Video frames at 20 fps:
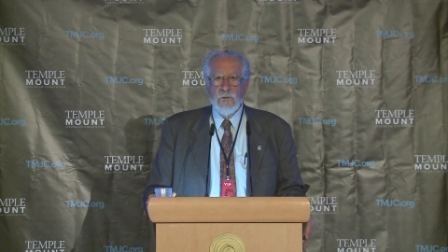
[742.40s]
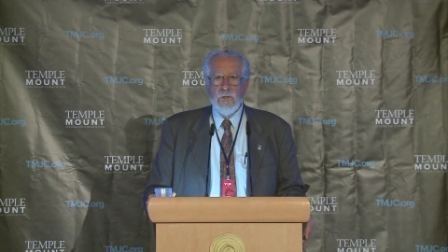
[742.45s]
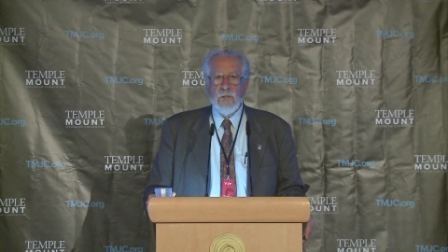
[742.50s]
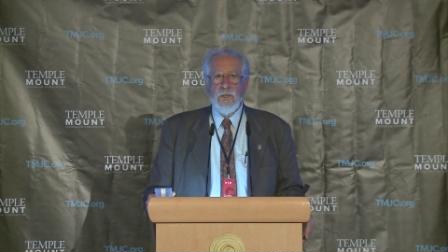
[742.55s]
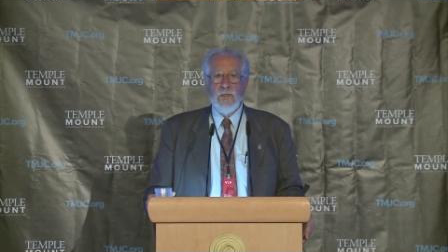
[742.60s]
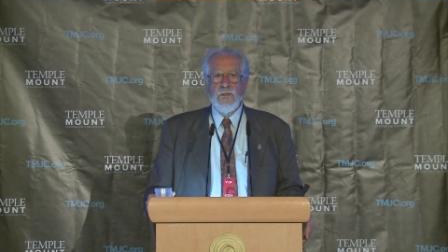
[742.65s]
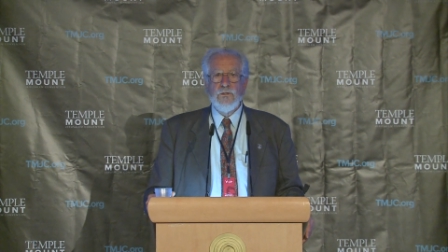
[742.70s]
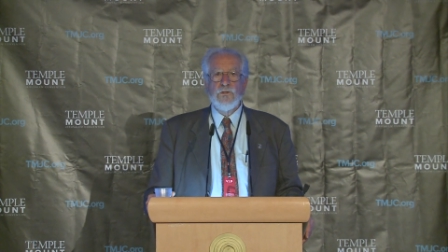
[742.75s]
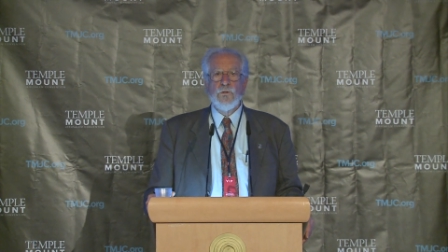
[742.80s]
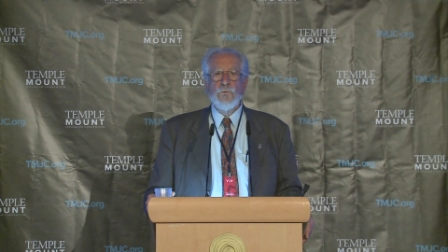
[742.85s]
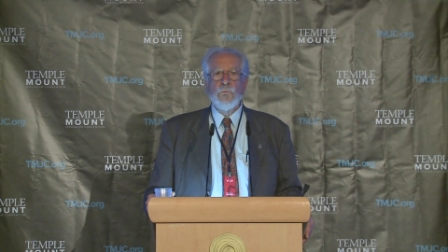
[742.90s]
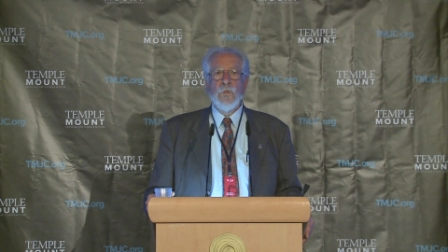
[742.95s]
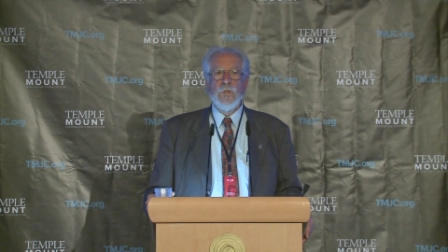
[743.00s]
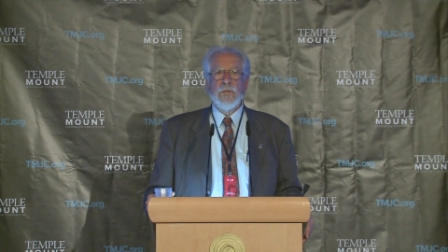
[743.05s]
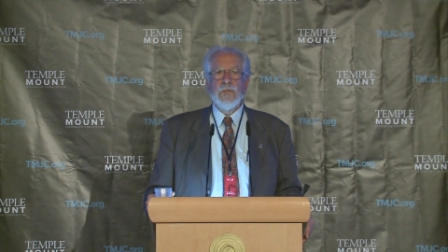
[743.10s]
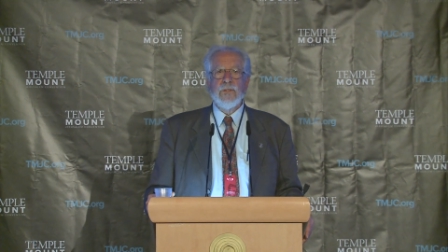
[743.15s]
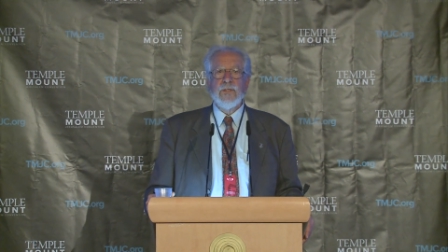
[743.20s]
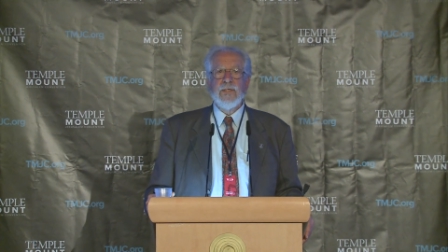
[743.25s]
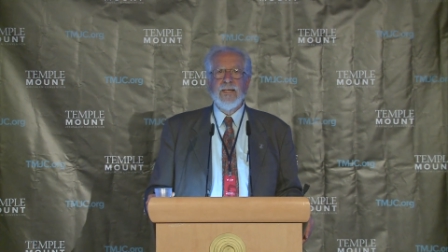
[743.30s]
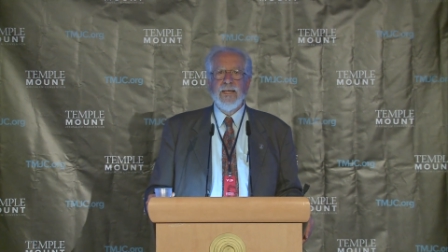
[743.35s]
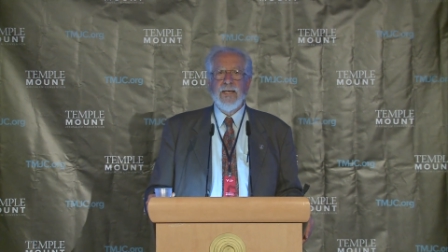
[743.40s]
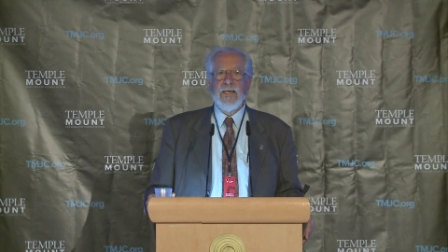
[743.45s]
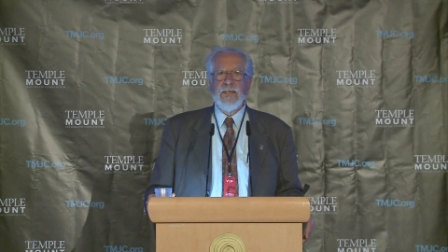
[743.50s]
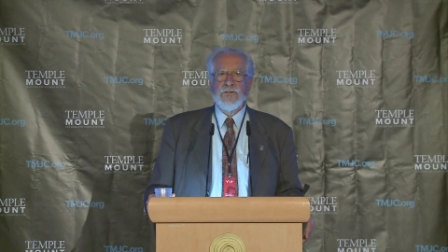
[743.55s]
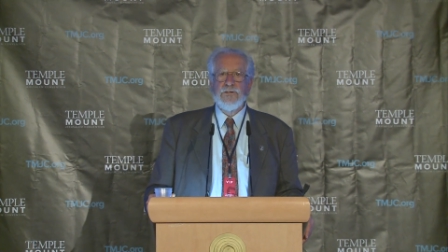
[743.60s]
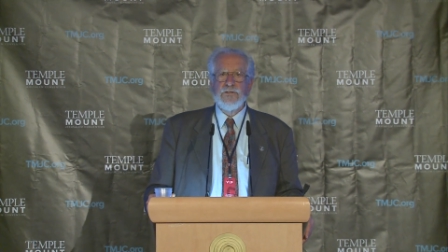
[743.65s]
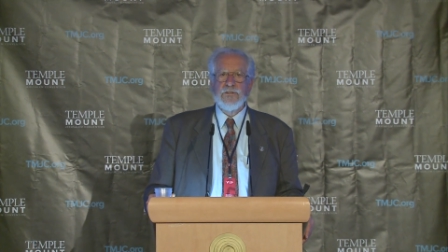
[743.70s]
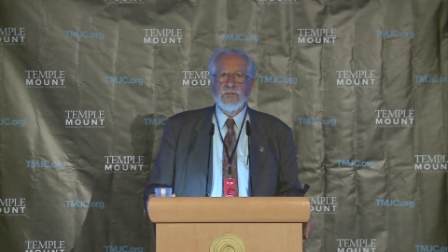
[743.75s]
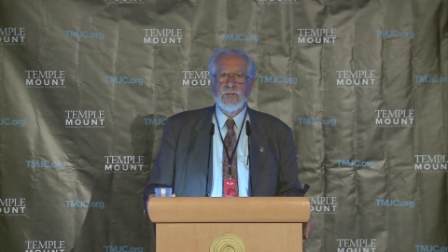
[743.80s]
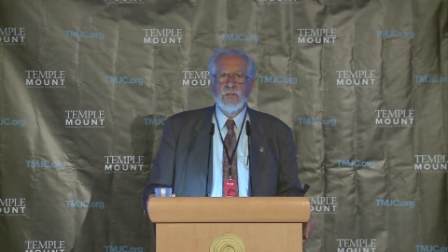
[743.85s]
into one of the
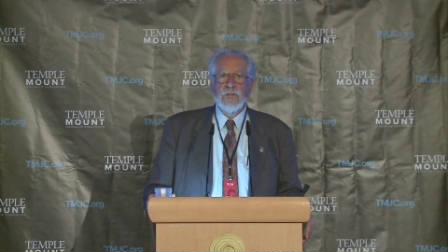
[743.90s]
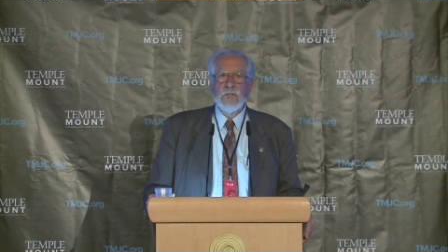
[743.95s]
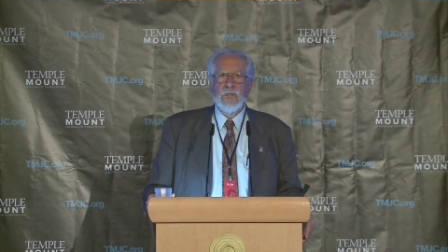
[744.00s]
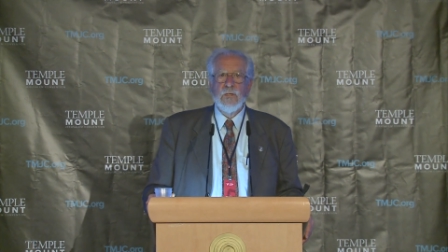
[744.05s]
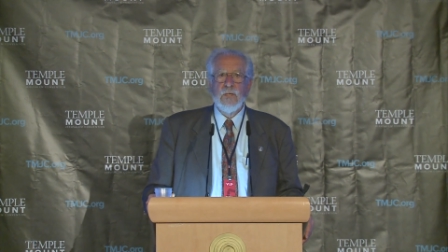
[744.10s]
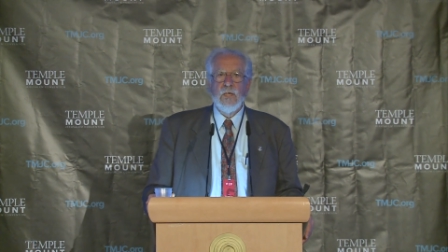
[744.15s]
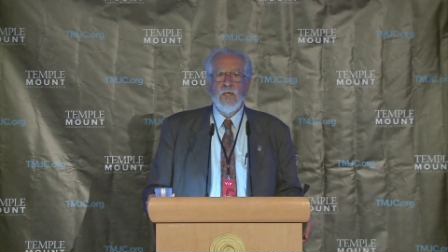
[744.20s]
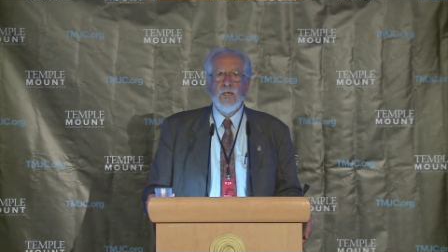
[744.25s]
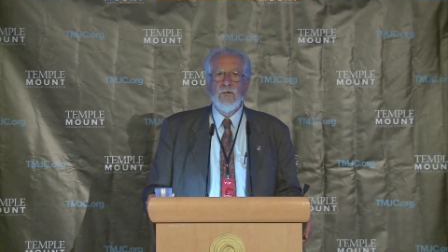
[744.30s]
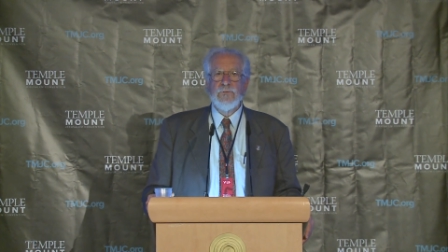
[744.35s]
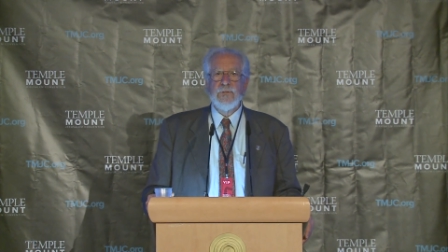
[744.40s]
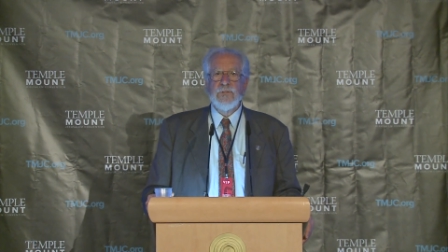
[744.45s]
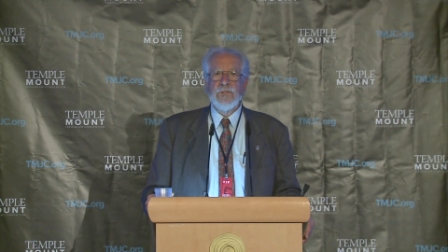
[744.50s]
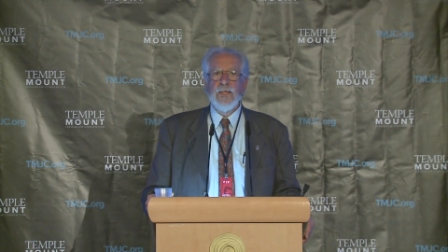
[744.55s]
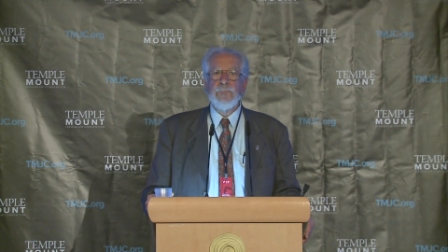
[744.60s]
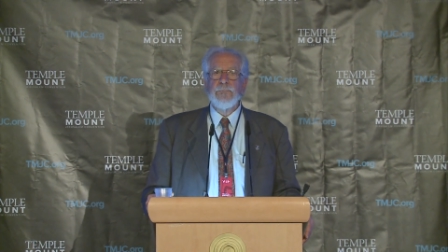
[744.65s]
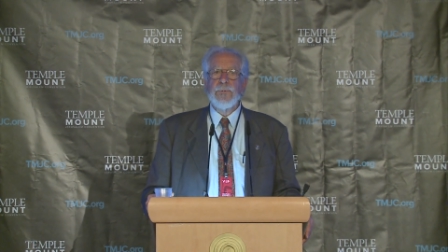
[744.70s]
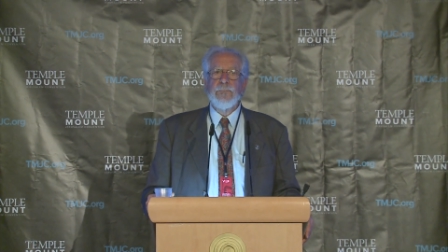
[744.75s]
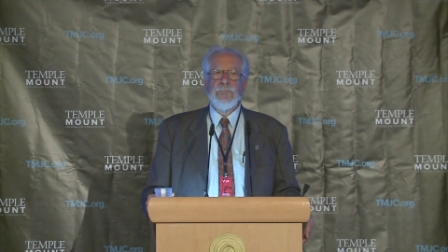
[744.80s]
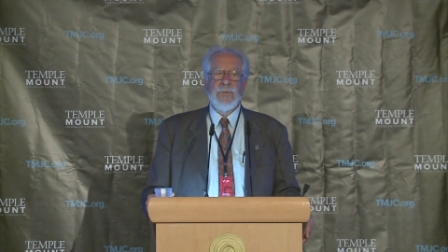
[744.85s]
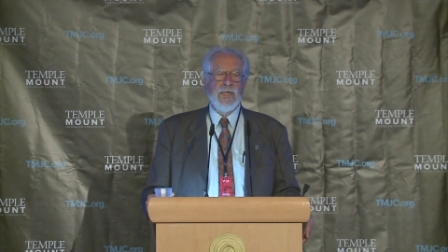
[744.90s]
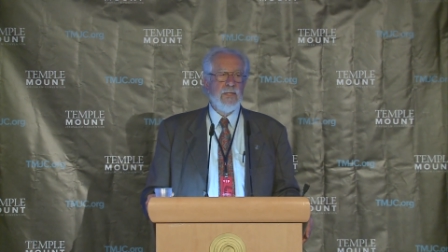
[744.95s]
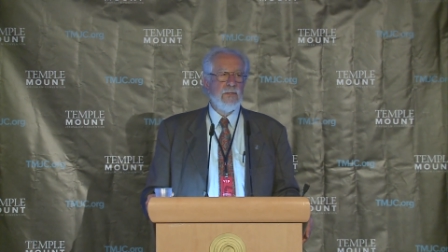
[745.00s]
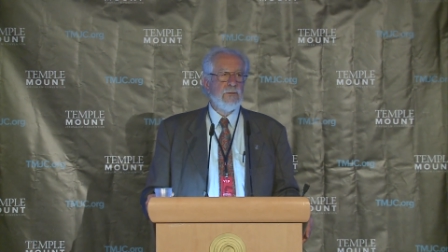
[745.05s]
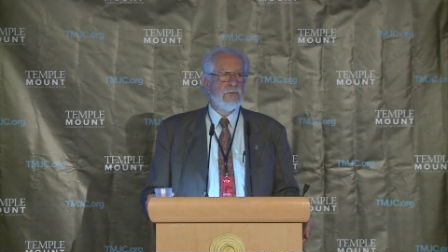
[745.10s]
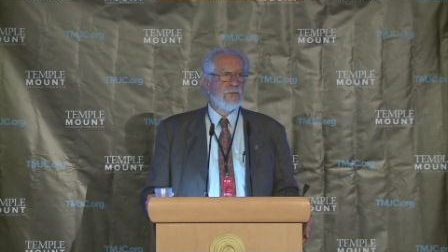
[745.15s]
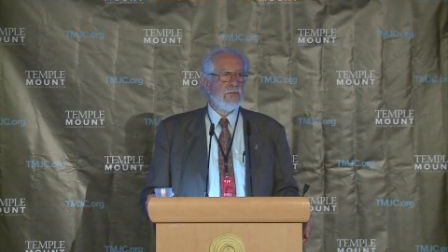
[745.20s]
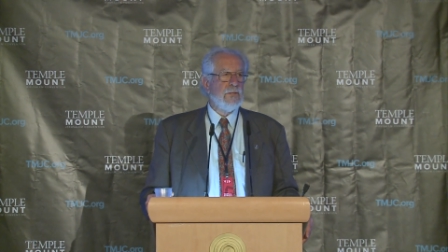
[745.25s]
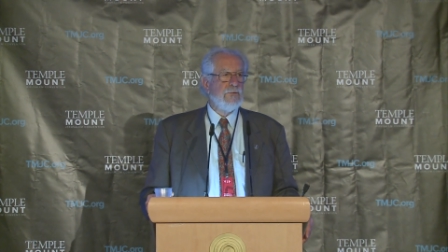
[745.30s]
gates of the Temple Mount,